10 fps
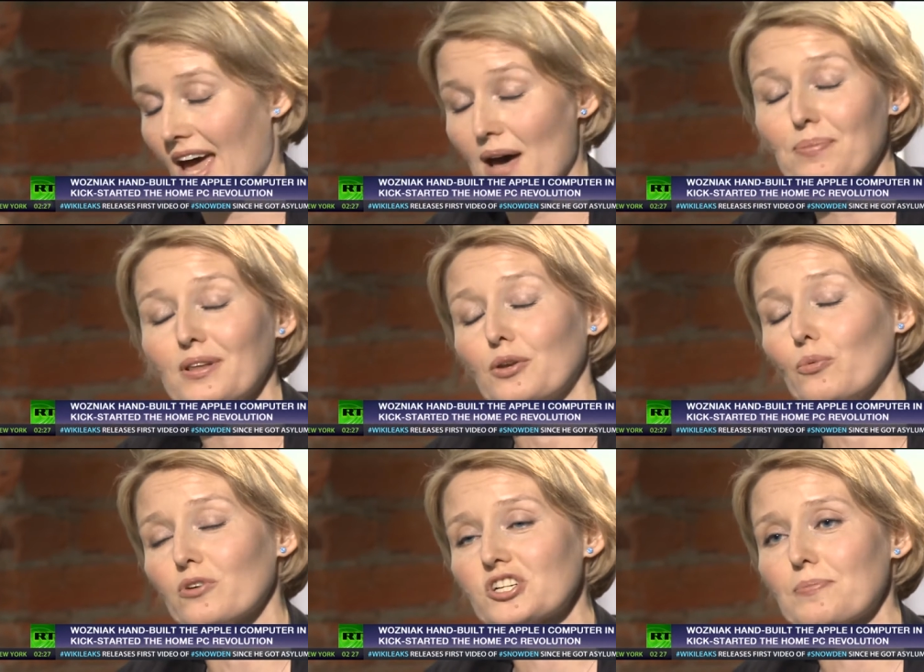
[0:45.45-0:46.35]
Apple
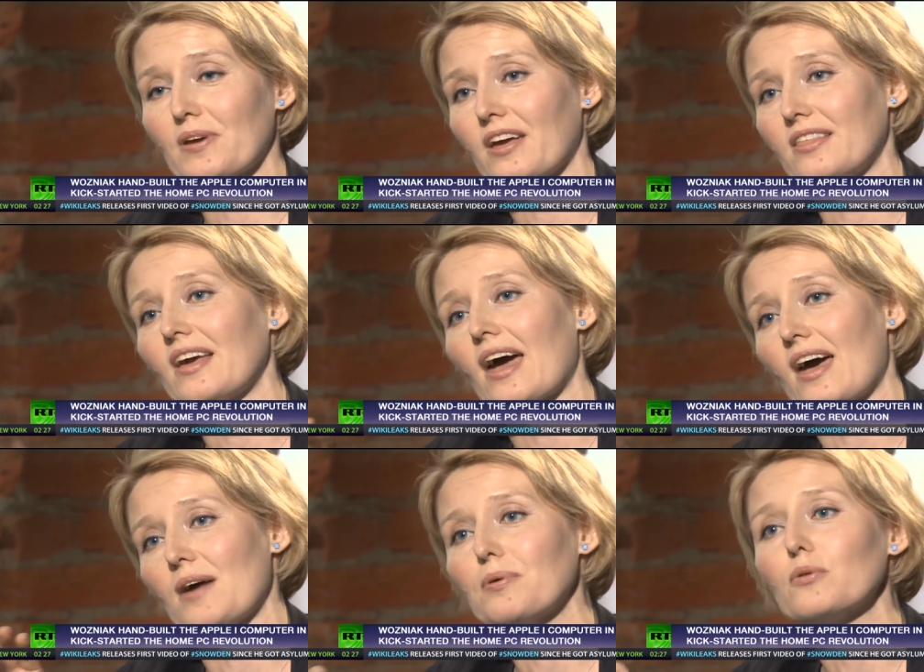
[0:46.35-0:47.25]
and worshiping, I think
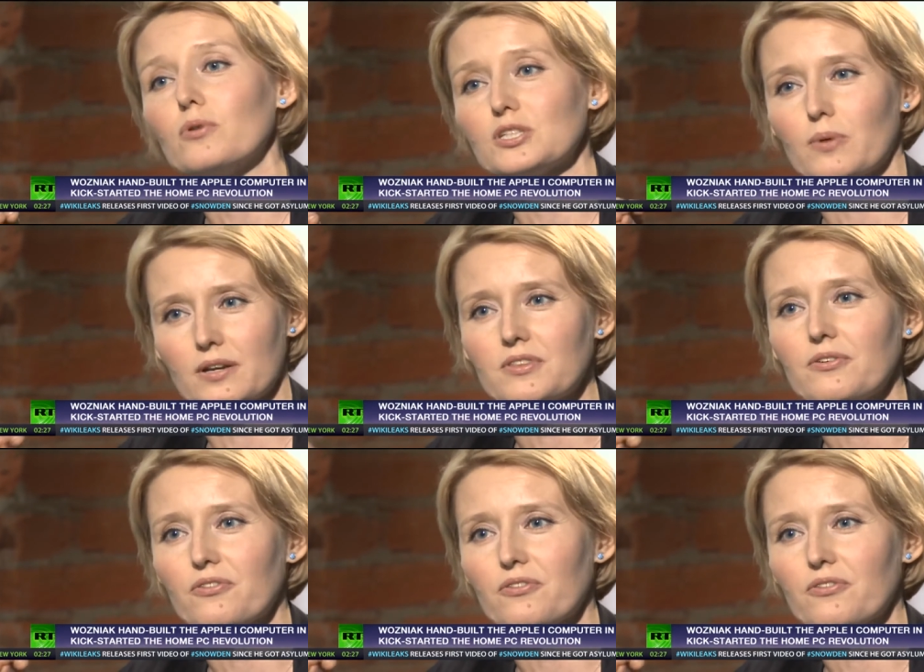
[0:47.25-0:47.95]
Apple was one of the